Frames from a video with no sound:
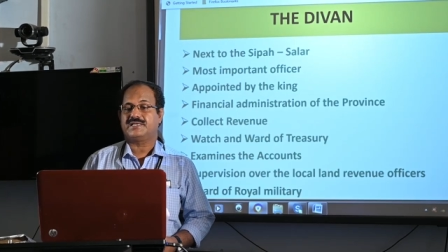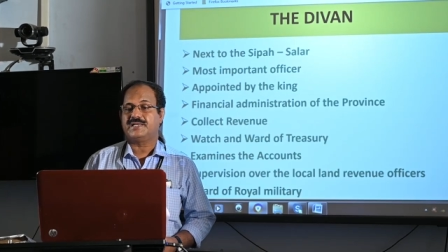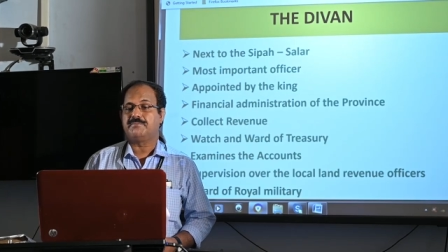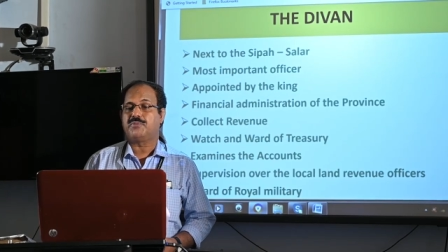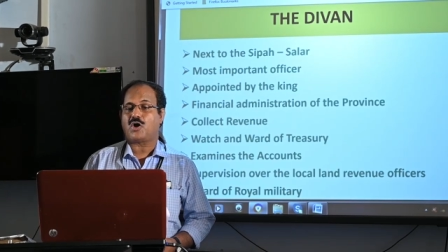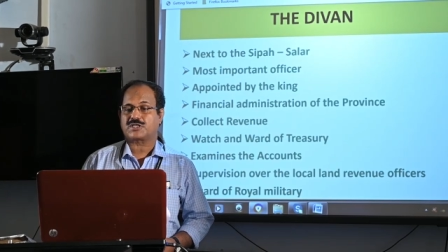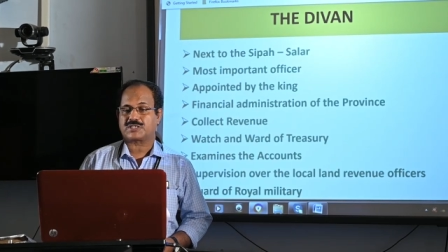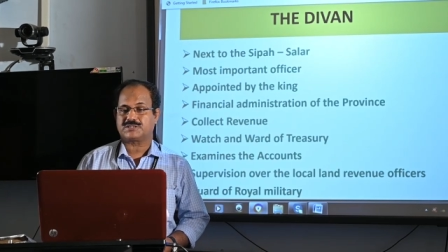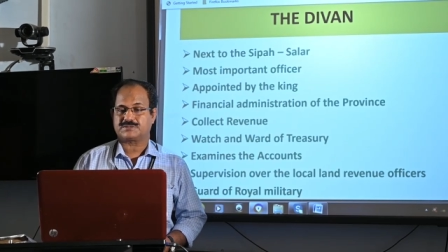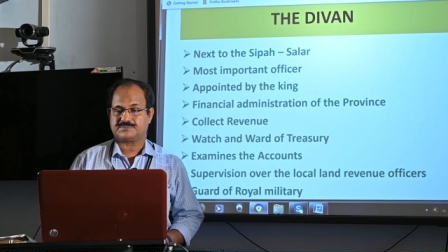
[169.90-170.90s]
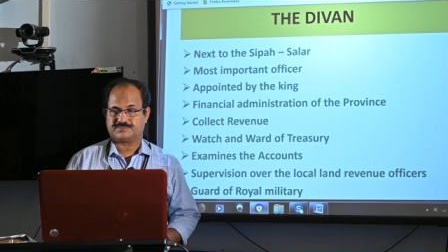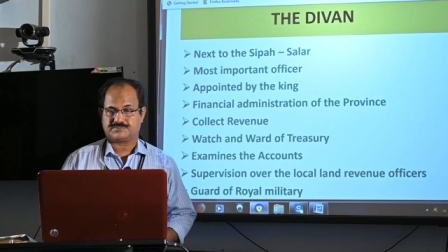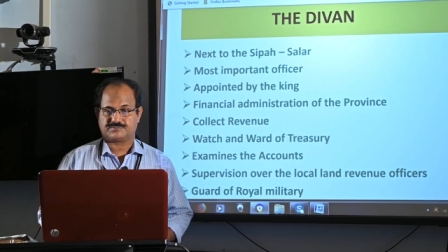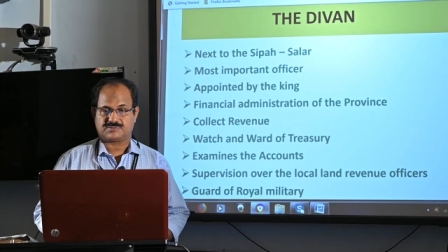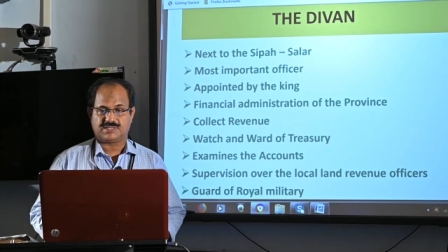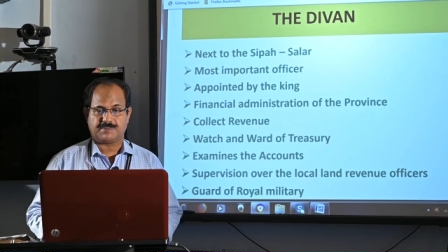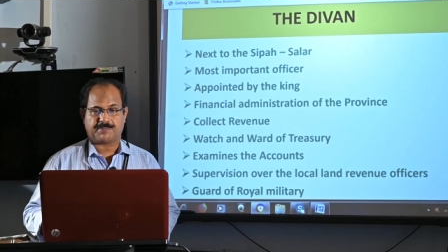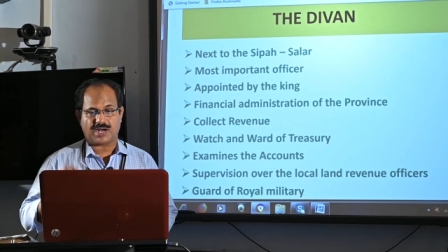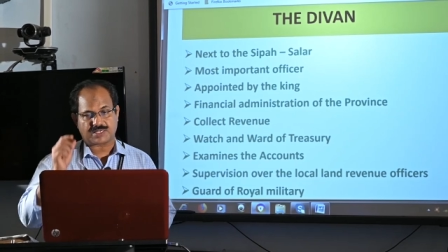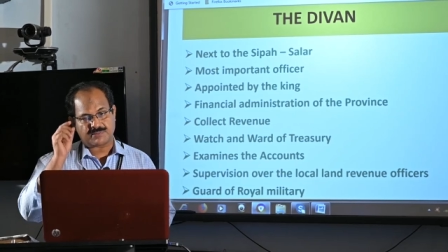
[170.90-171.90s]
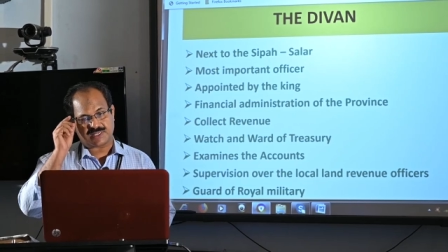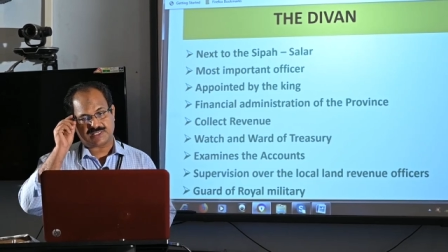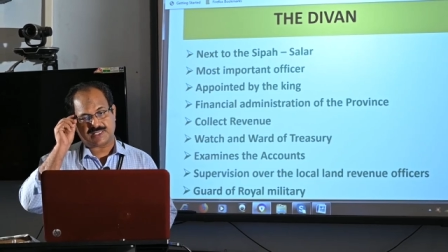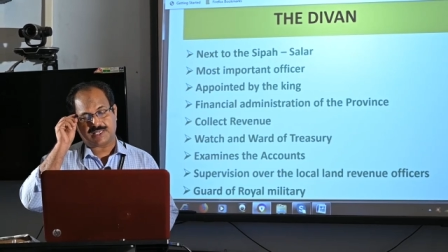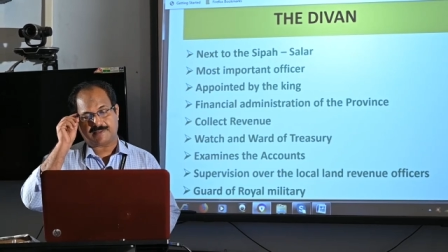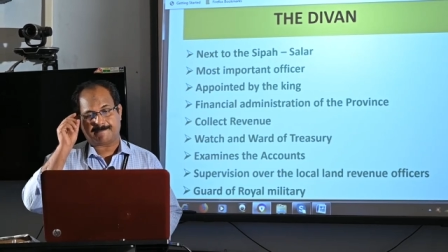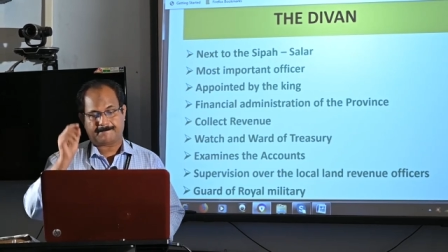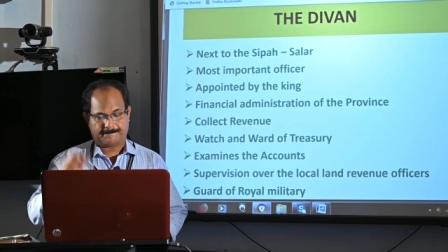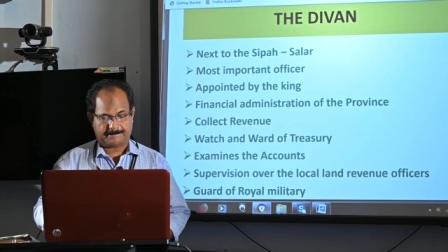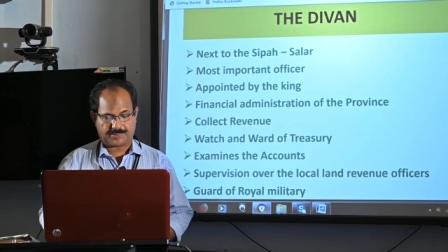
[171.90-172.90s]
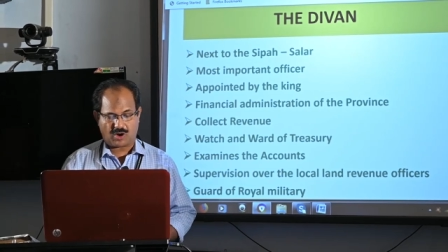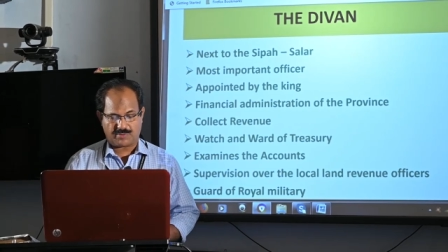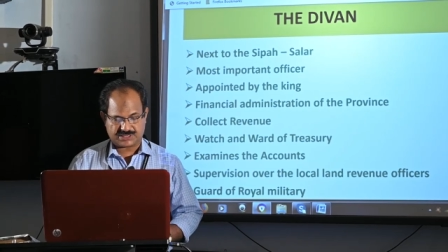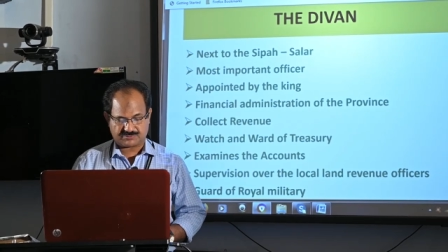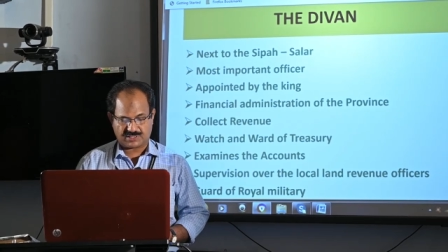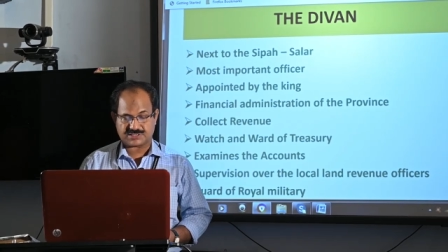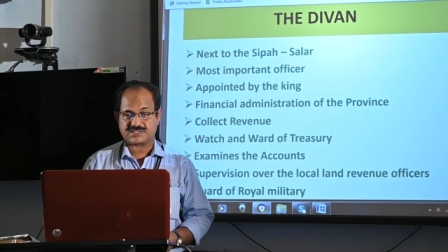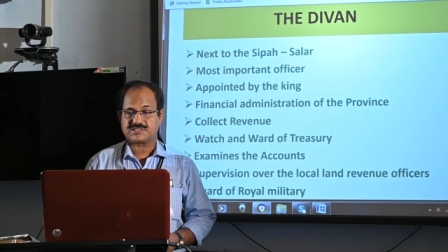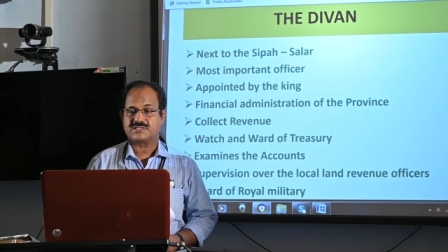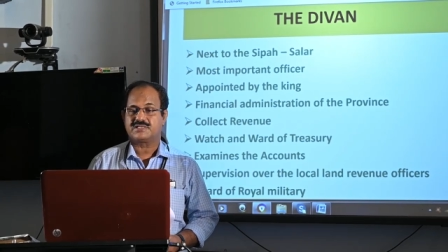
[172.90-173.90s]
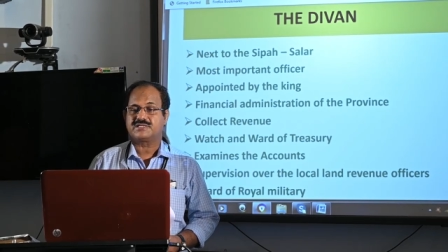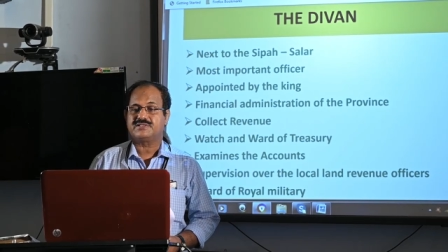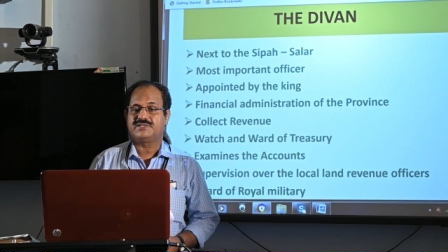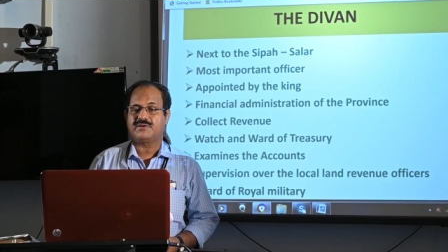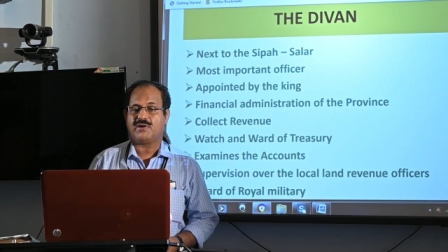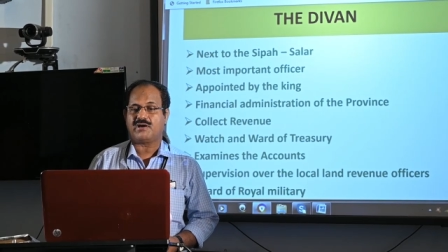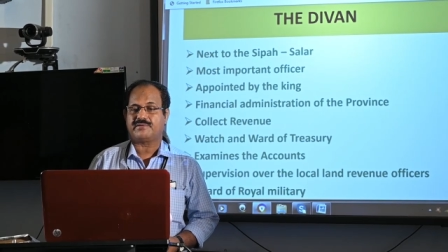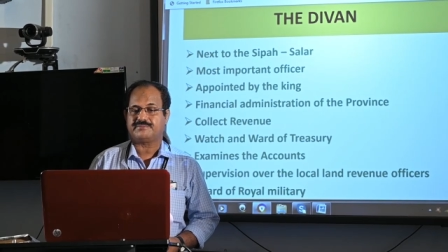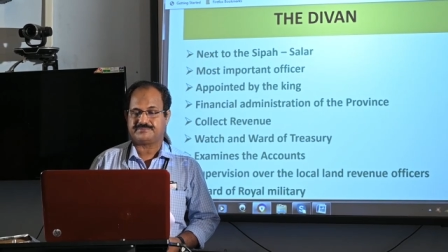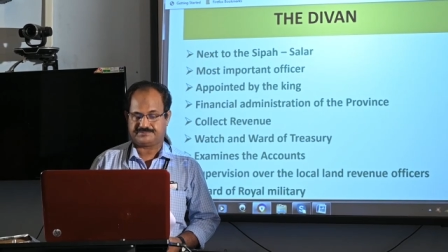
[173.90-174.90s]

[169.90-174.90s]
important department in the province was Diwan.